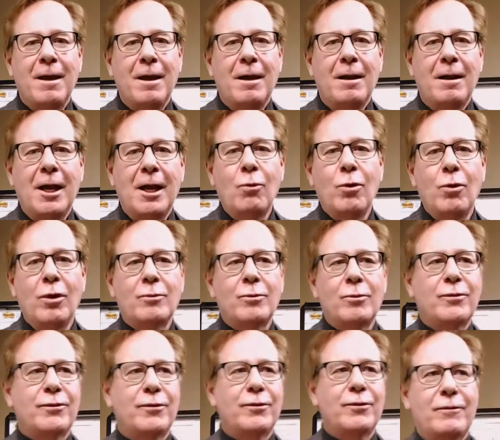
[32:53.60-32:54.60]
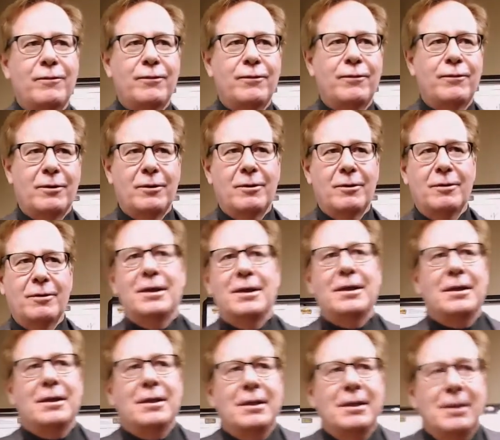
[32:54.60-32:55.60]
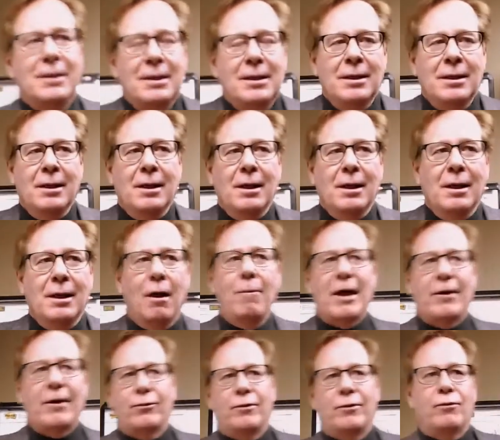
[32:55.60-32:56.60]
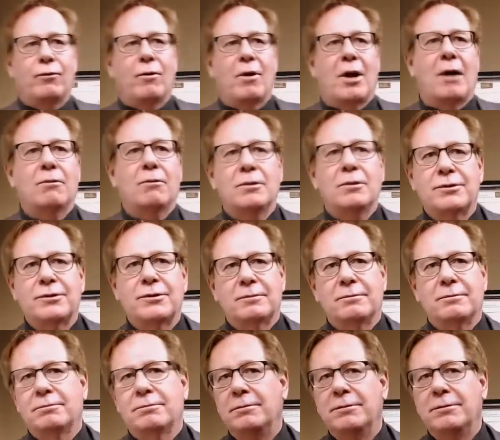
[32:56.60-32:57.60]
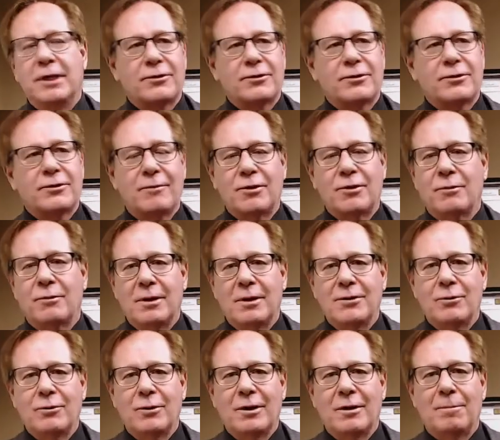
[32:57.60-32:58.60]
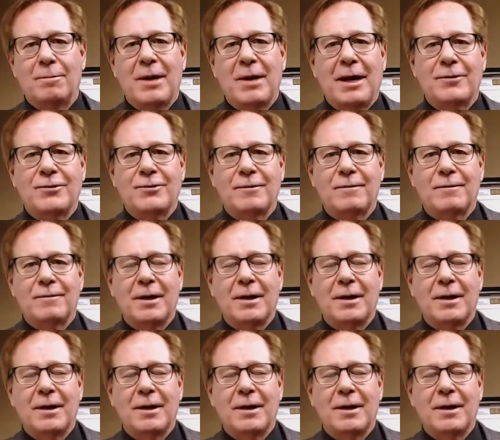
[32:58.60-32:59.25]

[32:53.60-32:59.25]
Well, I worked with her for about 3-4 hours, and next time she went in and passed.